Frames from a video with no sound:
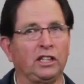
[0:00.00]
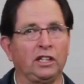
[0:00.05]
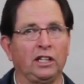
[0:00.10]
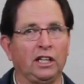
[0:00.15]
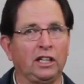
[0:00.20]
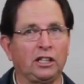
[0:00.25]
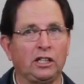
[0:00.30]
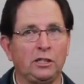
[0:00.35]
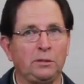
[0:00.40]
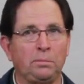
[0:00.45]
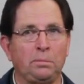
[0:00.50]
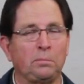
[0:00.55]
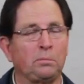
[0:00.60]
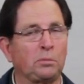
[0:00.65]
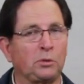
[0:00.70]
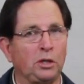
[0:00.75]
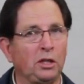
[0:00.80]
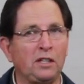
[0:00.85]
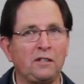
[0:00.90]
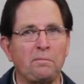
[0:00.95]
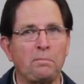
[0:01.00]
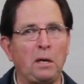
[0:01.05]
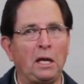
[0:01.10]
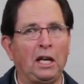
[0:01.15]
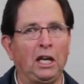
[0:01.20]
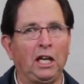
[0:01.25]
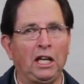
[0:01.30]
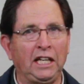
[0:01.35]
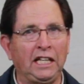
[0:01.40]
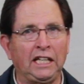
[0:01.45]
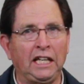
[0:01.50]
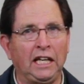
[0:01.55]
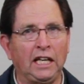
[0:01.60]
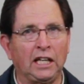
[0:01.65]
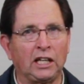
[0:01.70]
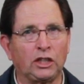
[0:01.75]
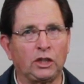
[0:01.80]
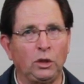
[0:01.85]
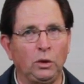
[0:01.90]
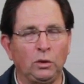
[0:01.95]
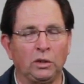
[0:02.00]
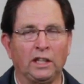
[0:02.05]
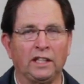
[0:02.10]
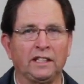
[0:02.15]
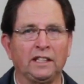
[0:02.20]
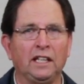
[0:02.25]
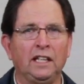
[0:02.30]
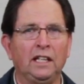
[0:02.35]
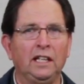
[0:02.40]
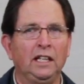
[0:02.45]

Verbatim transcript: and it could have been leaking coolant,